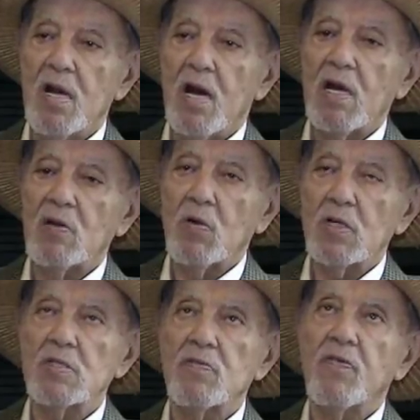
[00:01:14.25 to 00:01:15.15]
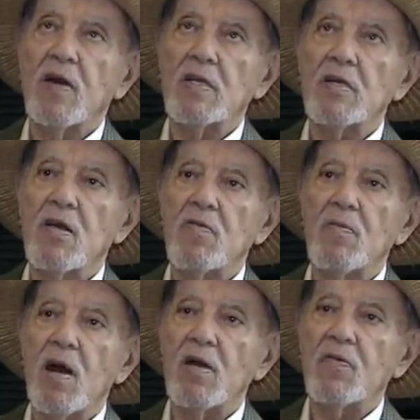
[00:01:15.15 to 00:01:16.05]
I was father of
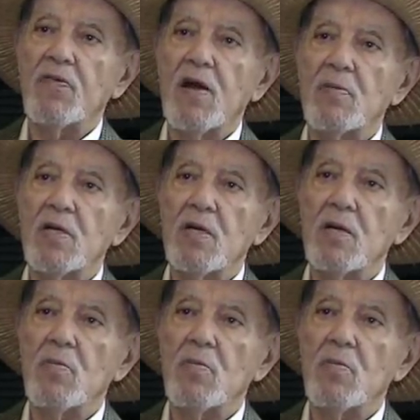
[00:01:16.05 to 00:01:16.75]
my family,